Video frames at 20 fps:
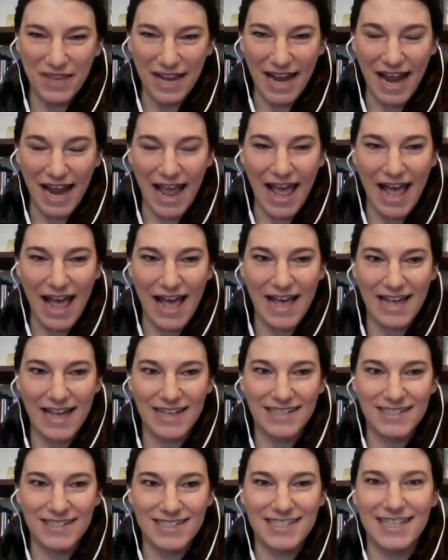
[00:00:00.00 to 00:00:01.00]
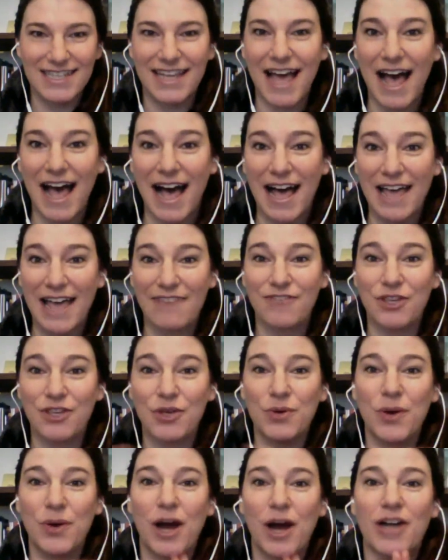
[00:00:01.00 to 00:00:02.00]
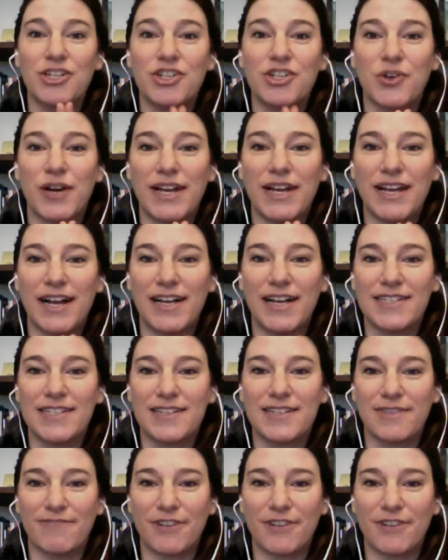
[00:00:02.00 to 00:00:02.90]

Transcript: And yeah, if you are joining us